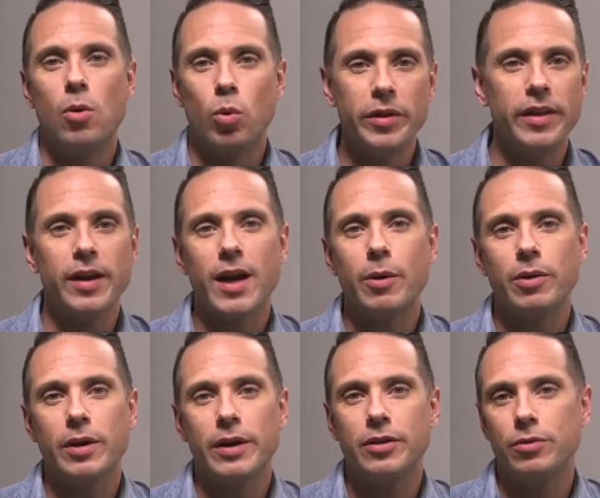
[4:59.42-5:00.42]
One thing I would
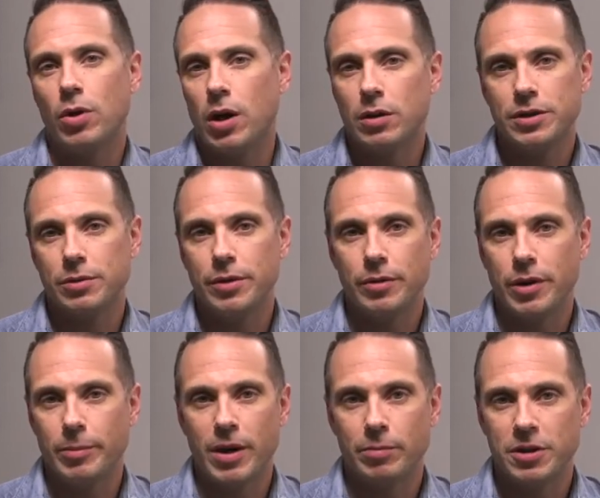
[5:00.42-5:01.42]
like to also note
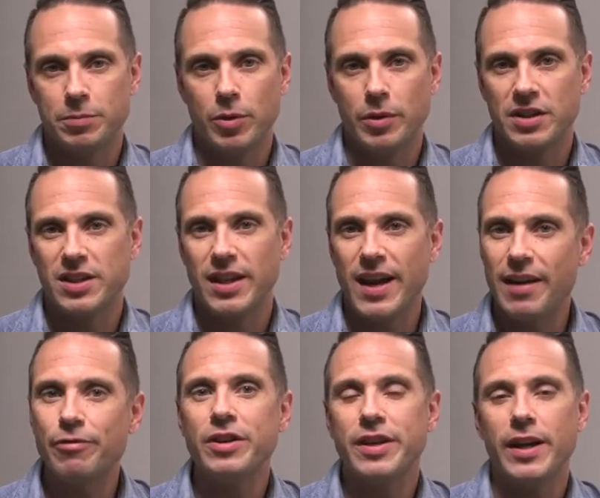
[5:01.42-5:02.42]
about Bespoke is that
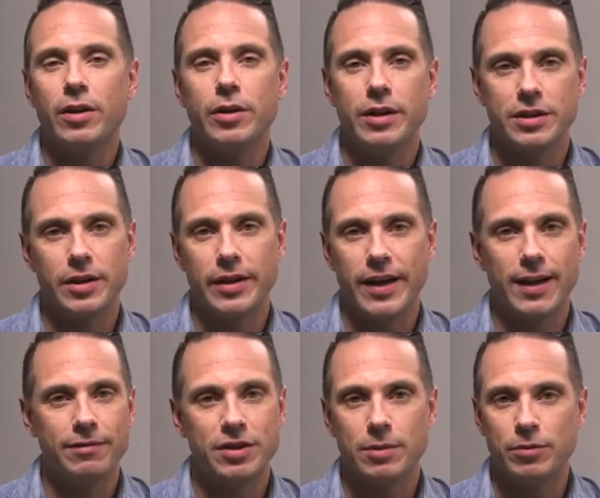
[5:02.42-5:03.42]
every tailor is going to
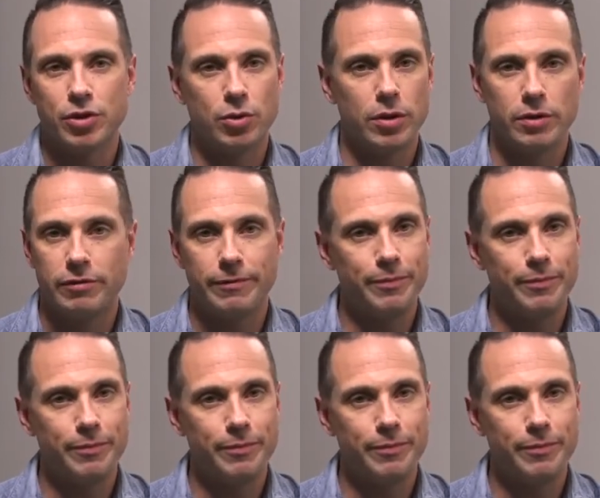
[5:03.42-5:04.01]
have some sort of